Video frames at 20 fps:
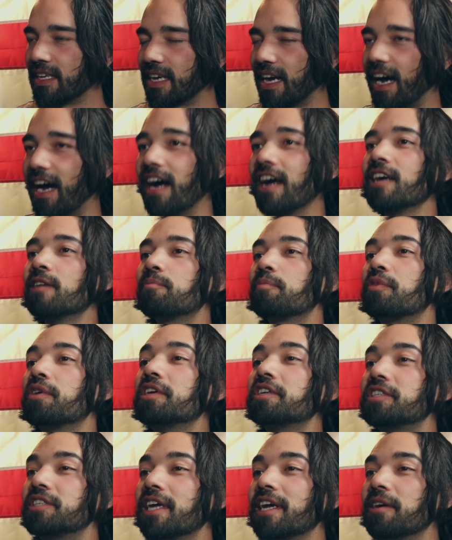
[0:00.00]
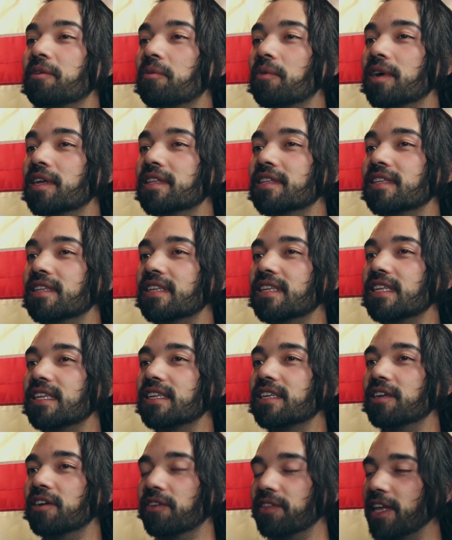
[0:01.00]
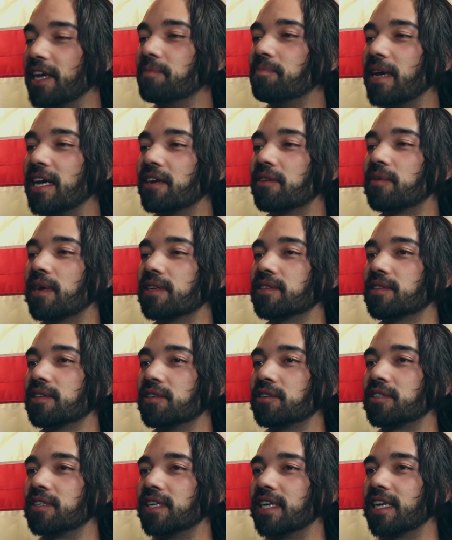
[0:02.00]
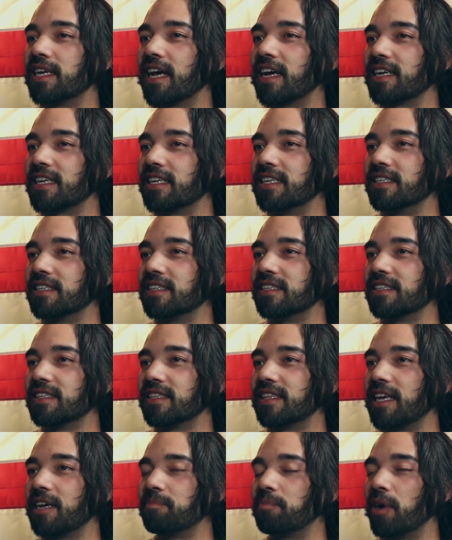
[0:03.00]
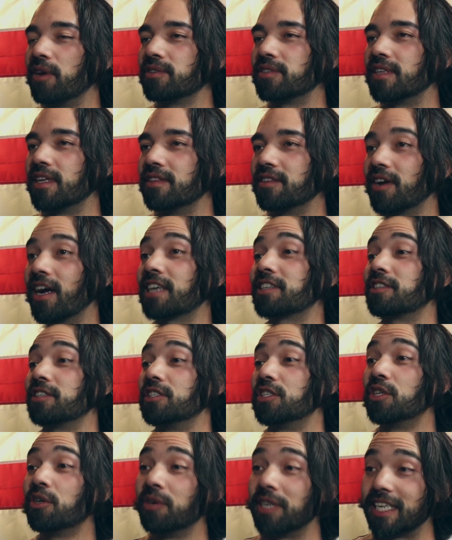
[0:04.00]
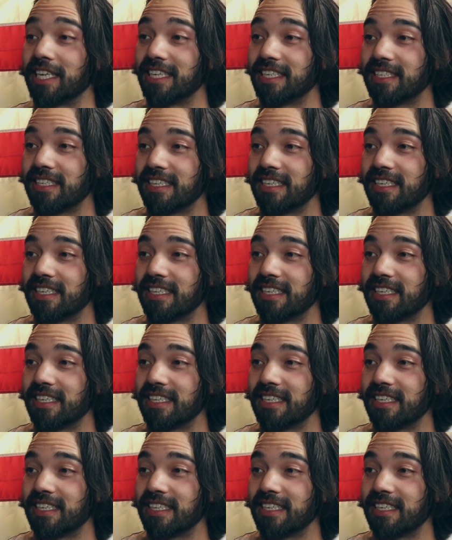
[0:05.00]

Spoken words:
I appreciate when, they made a resolution and they post that they're actually doing it.